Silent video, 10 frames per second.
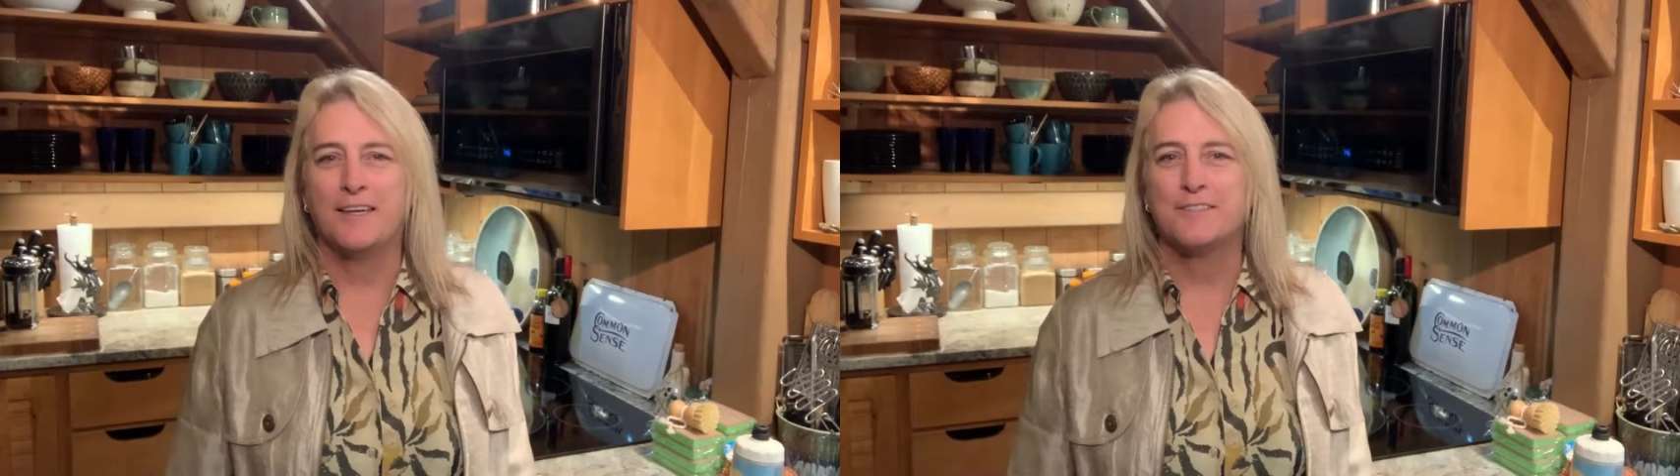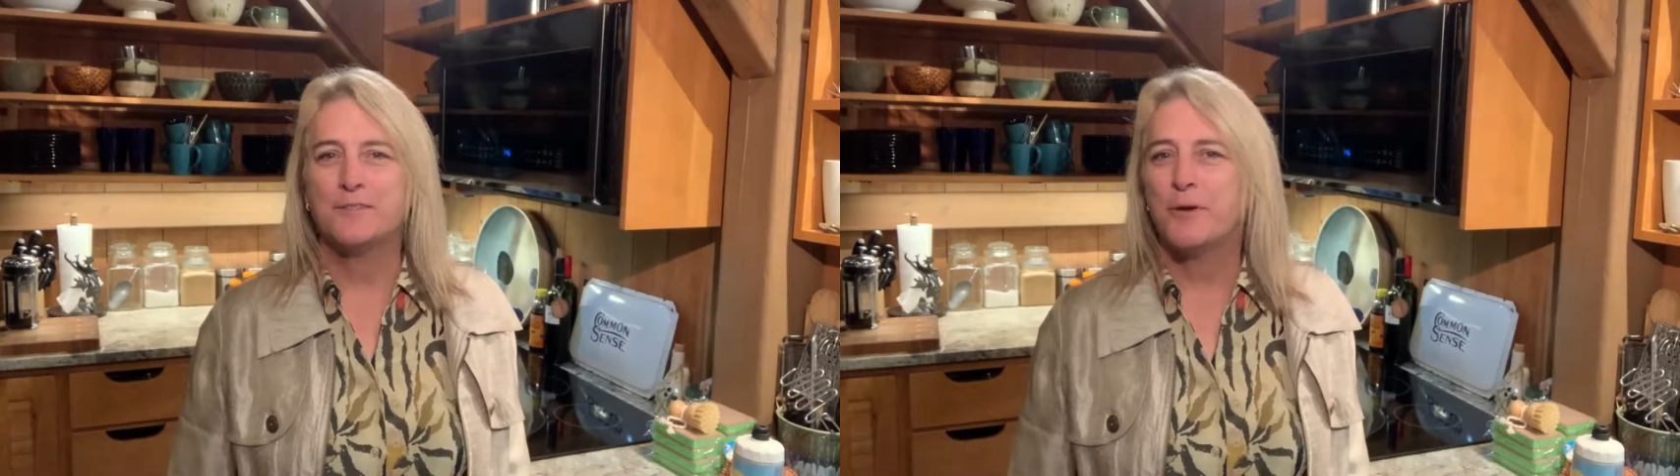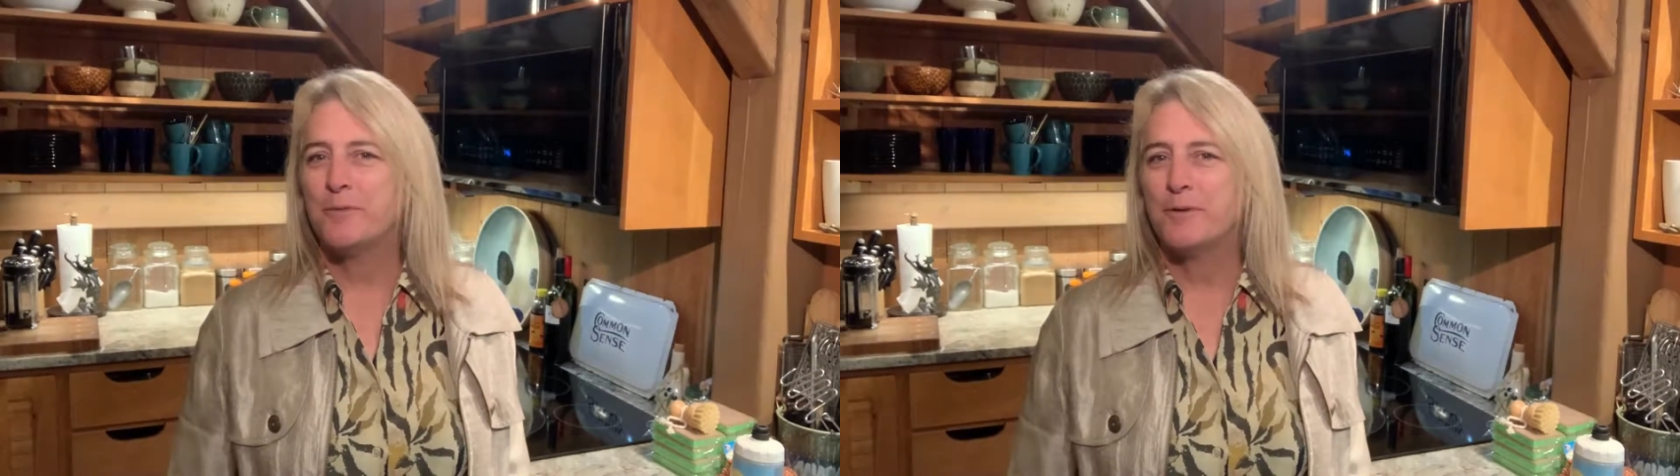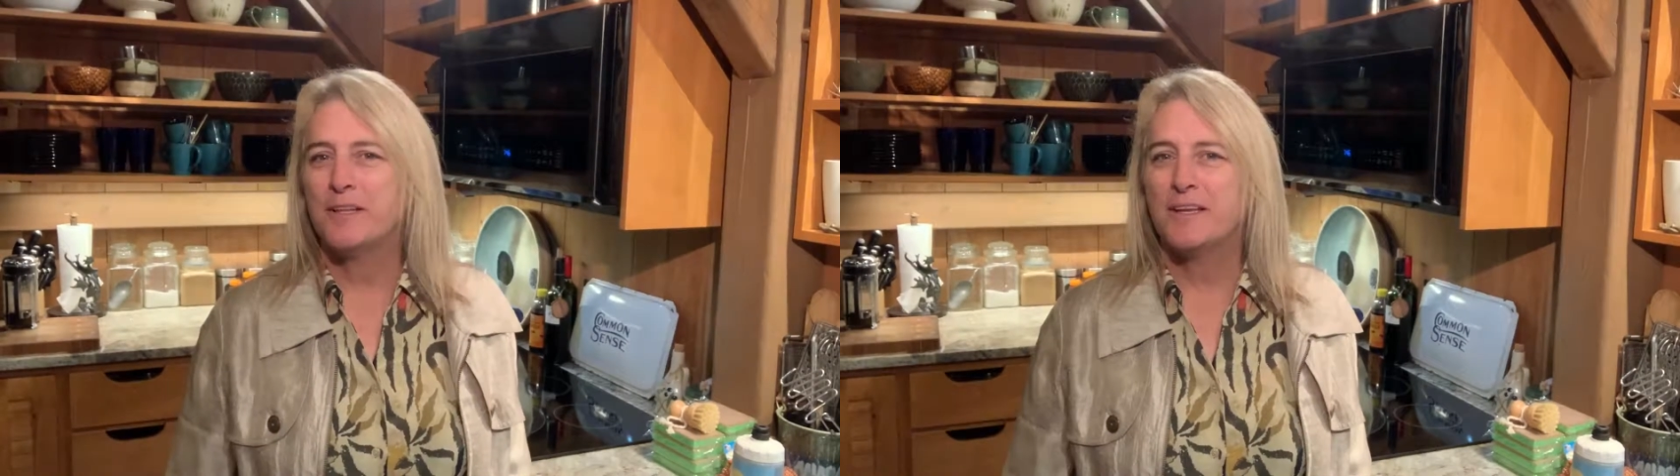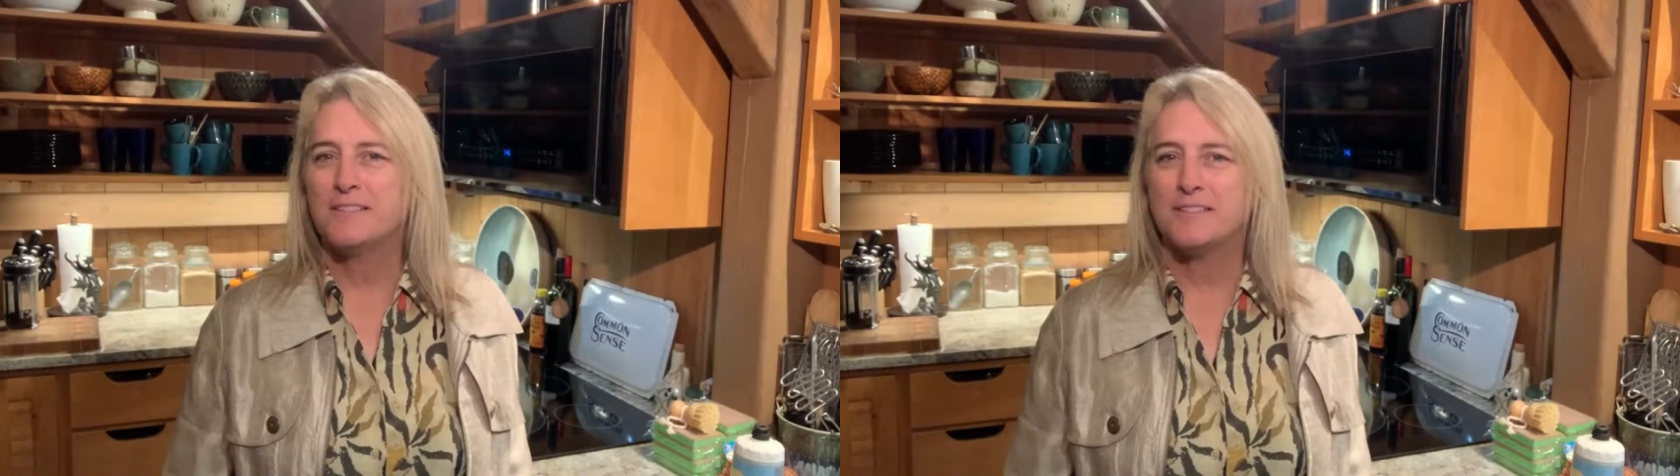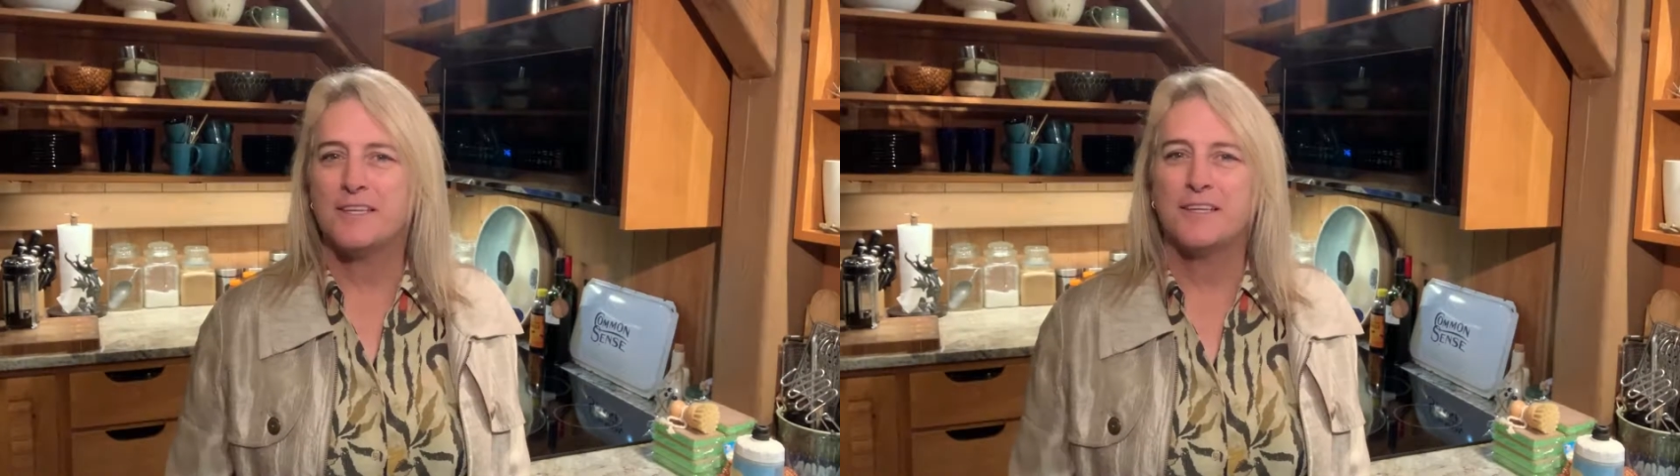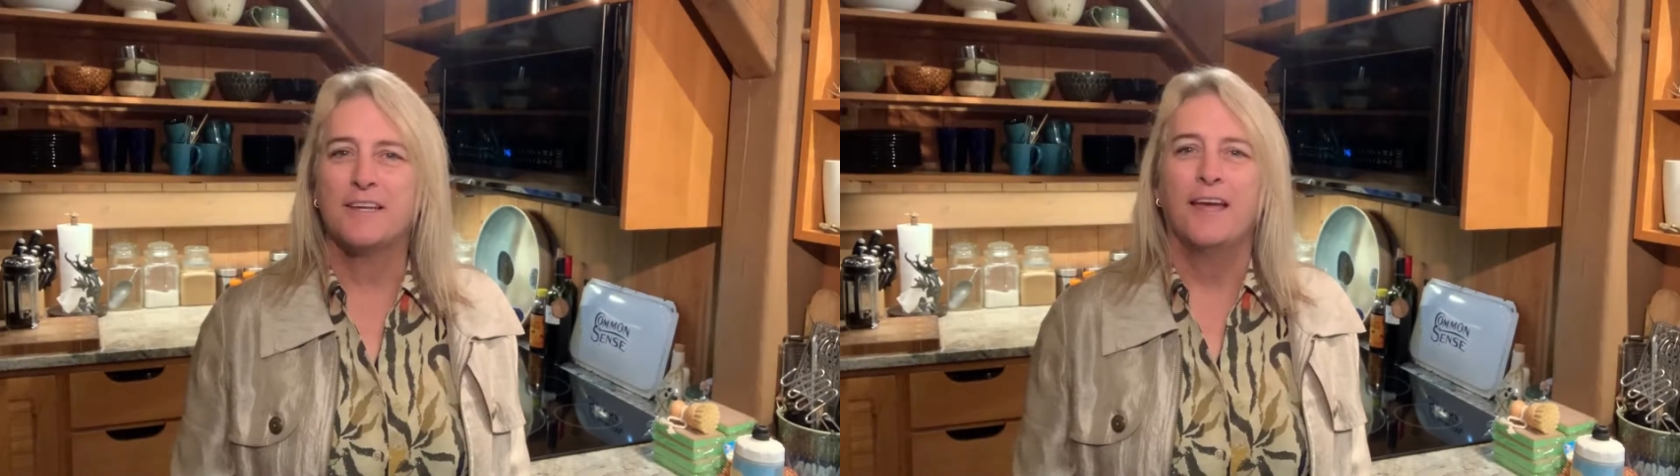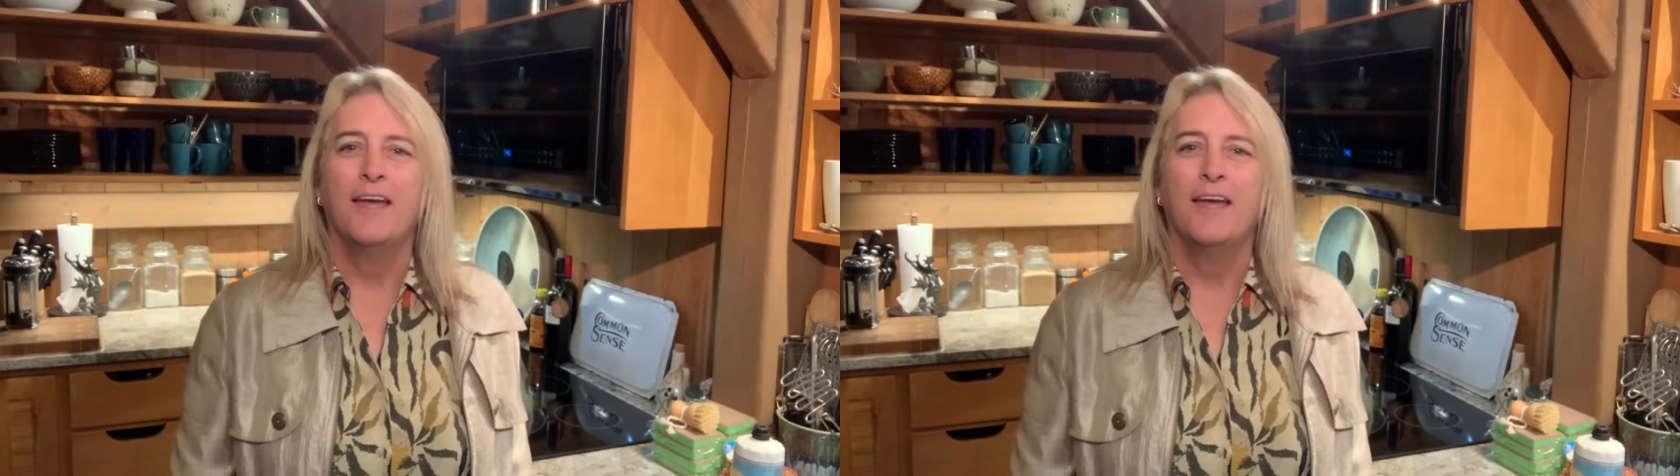And so I realized that